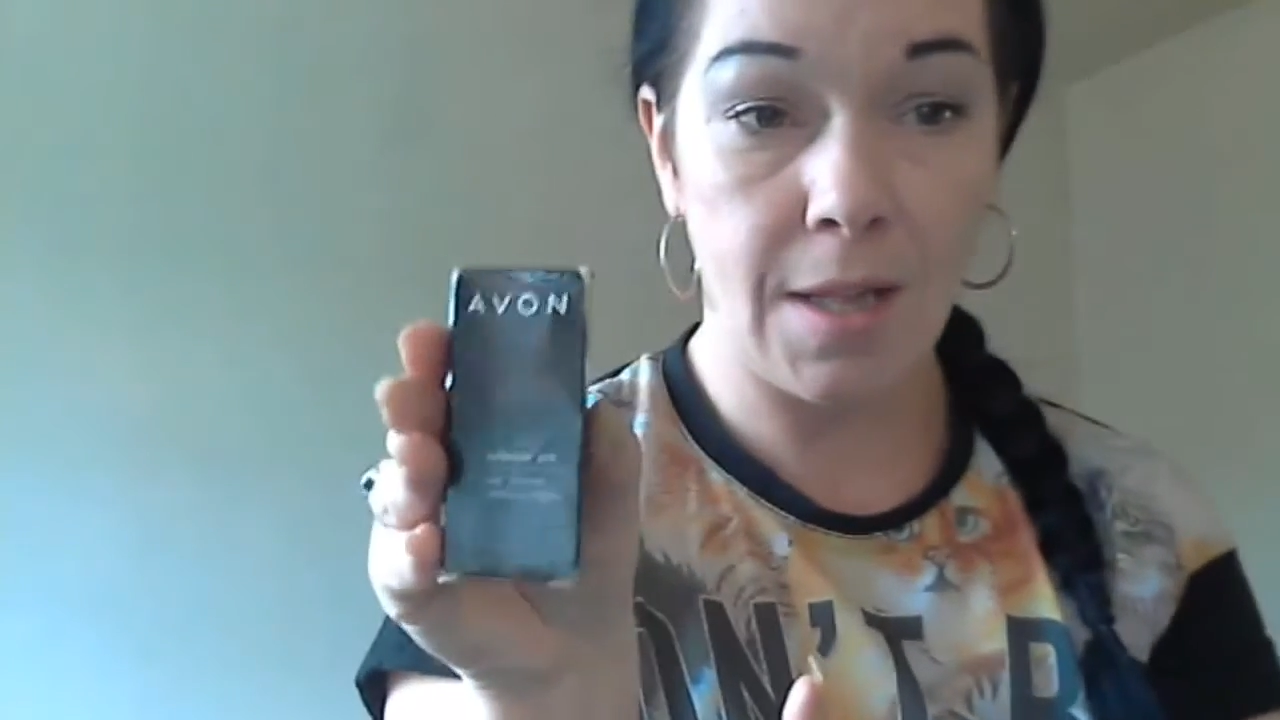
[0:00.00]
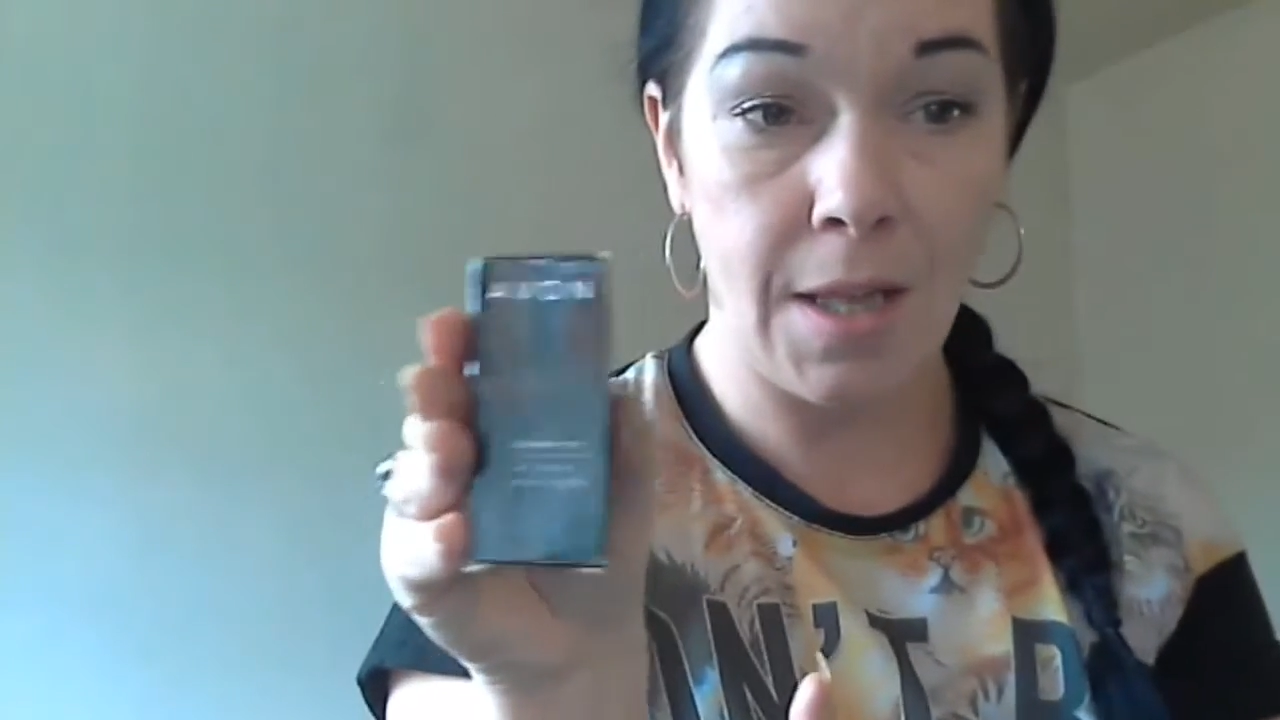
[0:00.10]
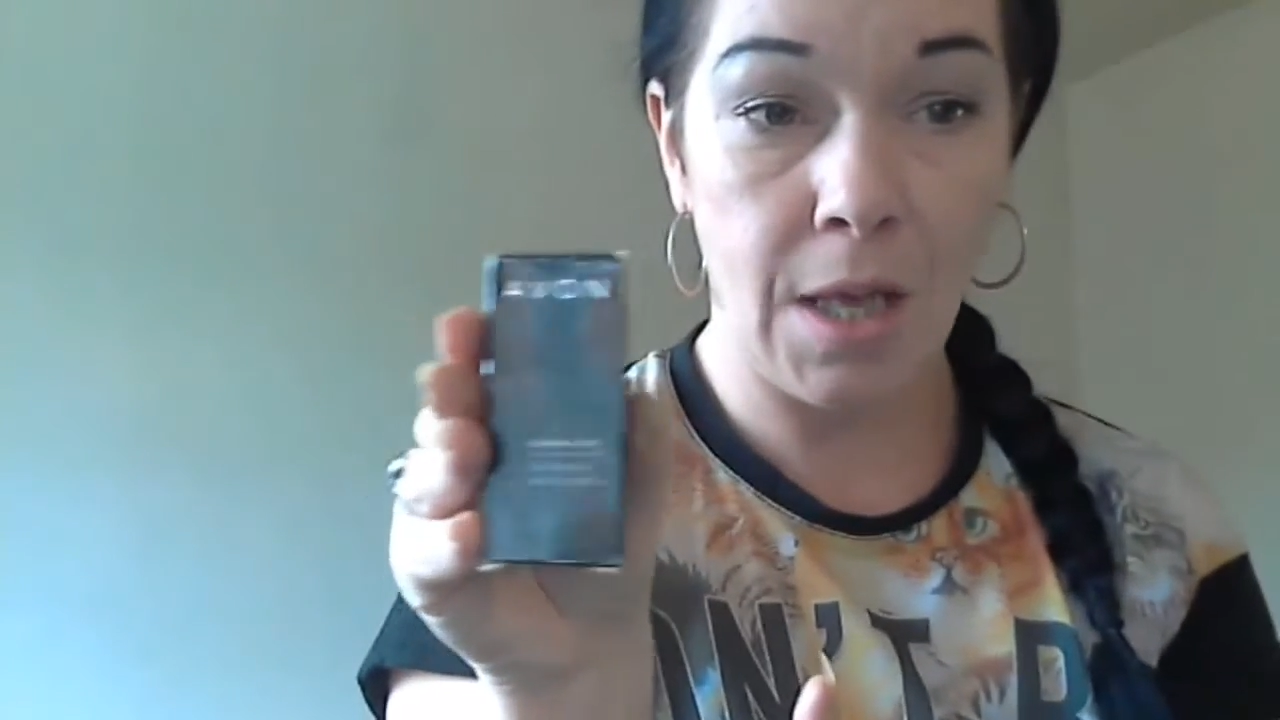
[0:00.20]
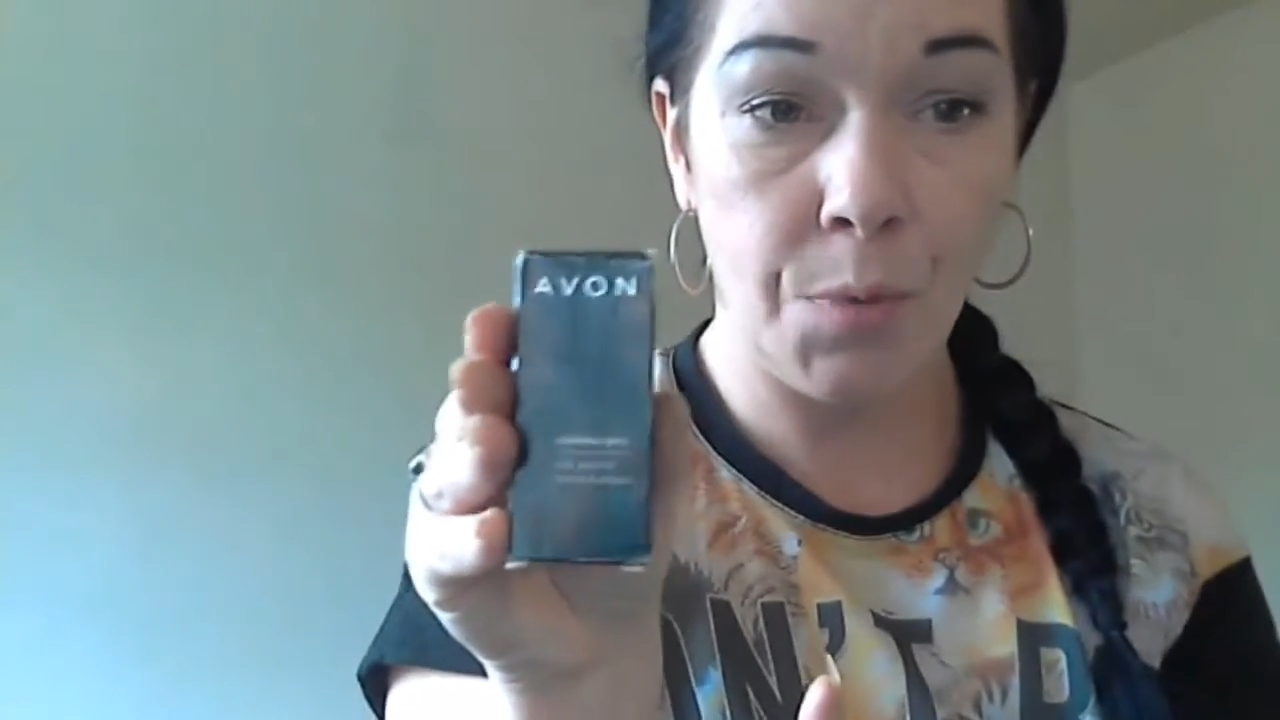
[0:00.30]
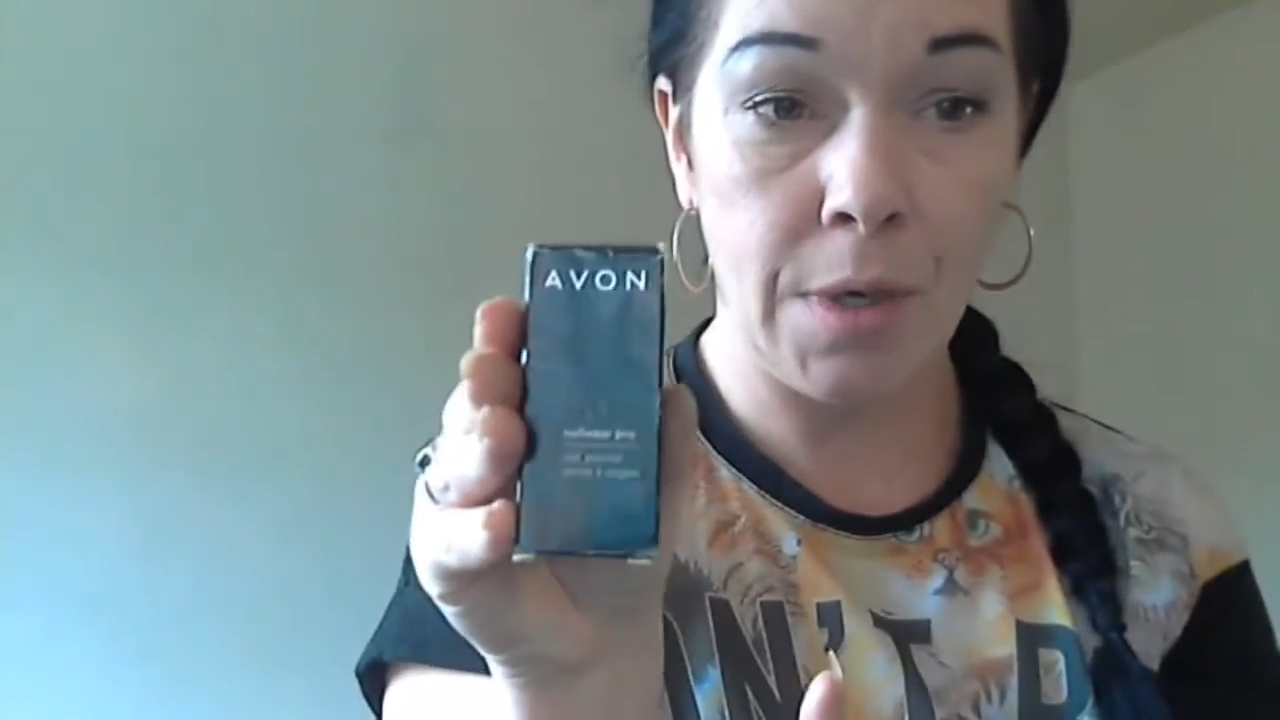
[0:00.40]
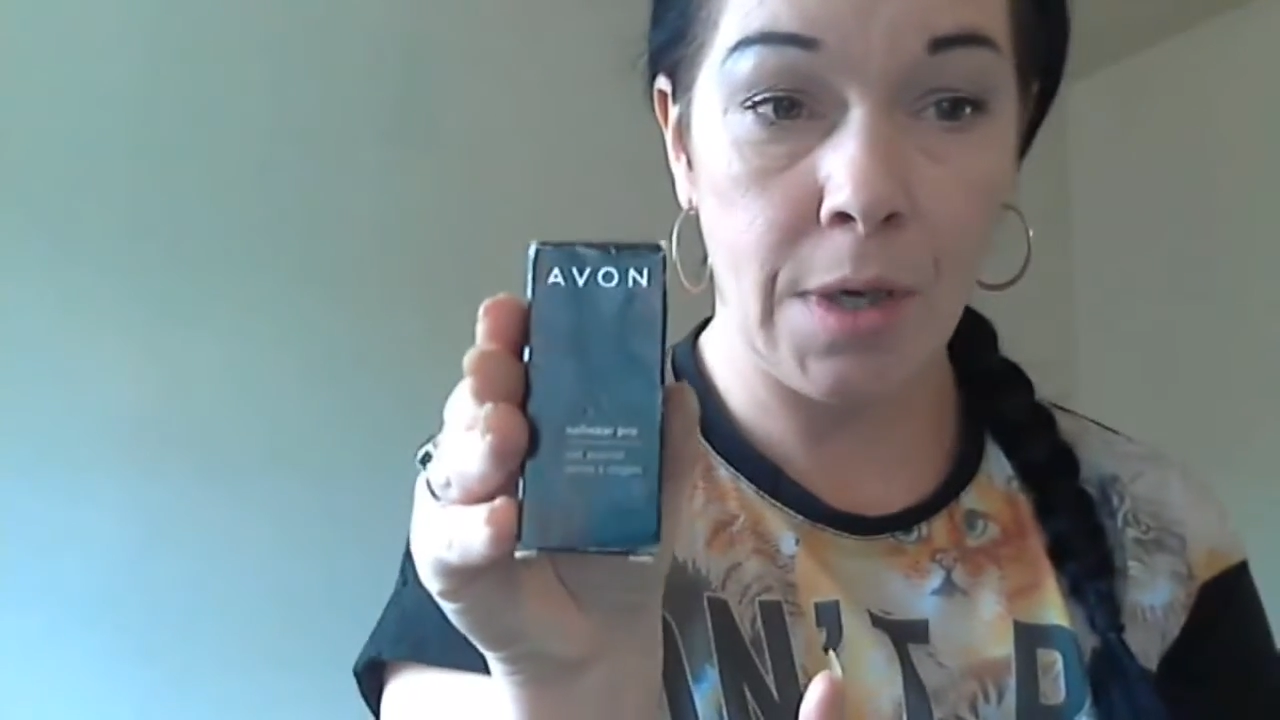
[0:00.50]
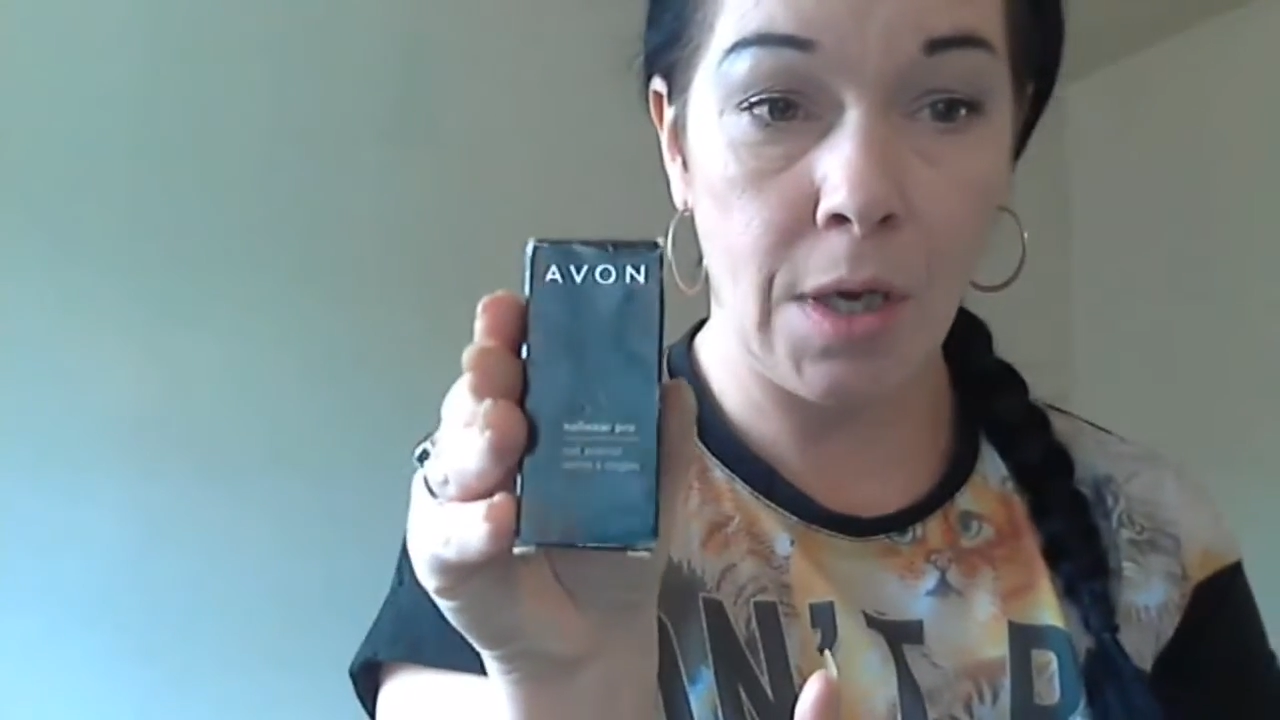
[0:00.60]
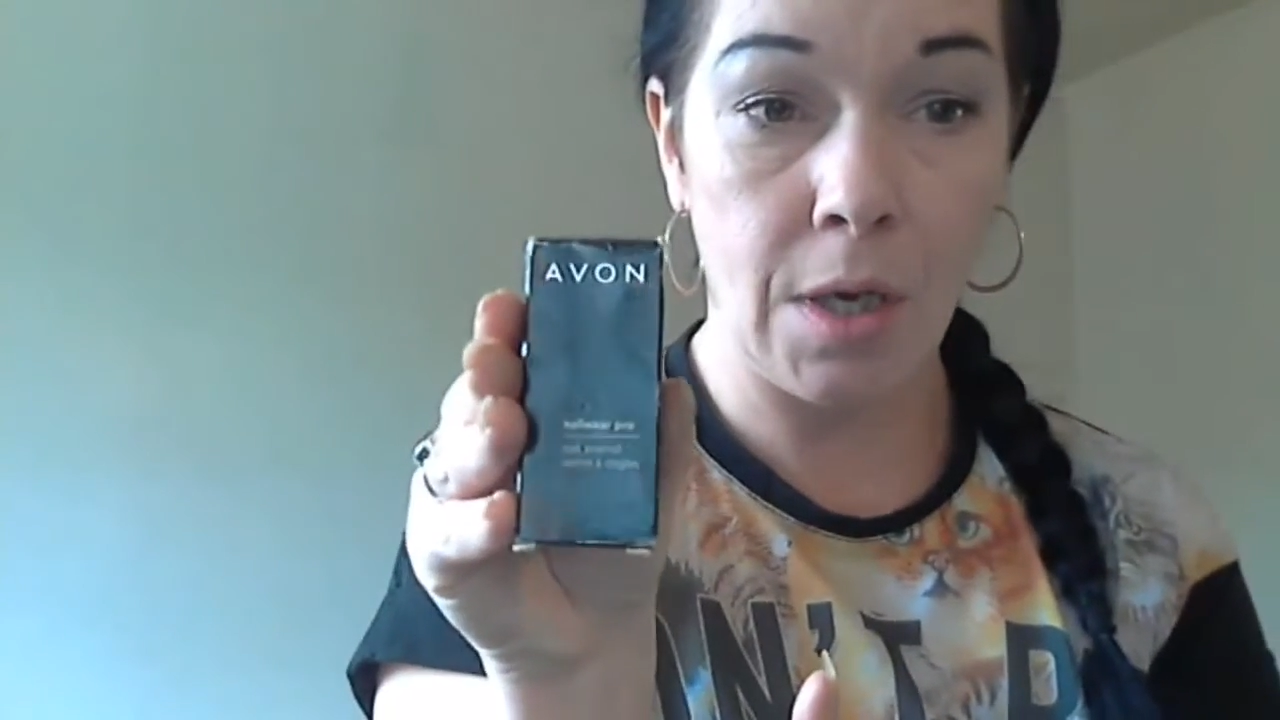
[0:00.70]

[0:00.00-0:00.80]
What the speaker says: Sequined